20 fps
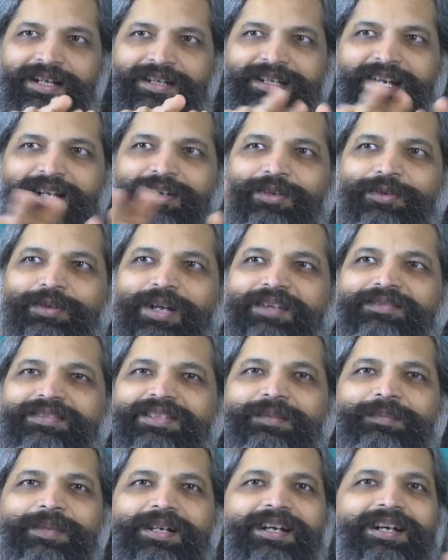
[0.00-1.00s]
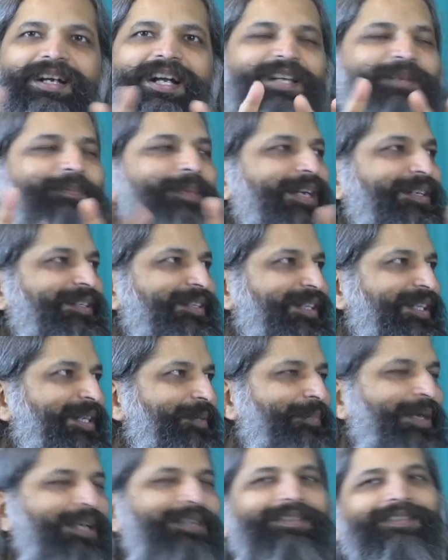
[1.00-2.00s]
tend to have similar gut bacteria
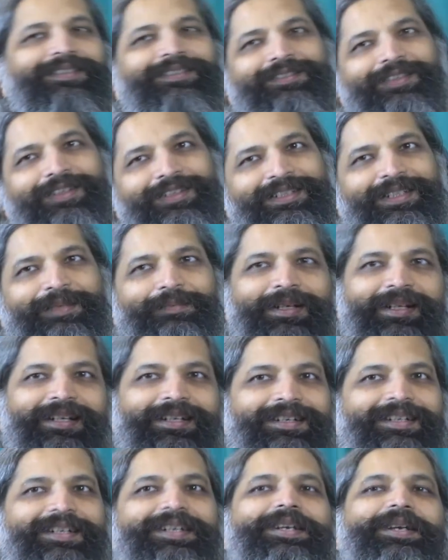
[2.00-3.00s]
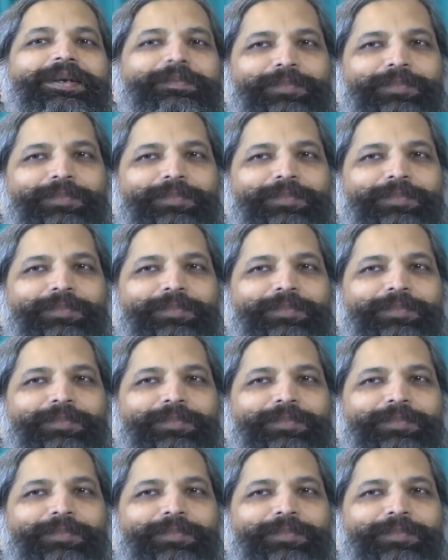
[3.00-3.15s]
patterns or similar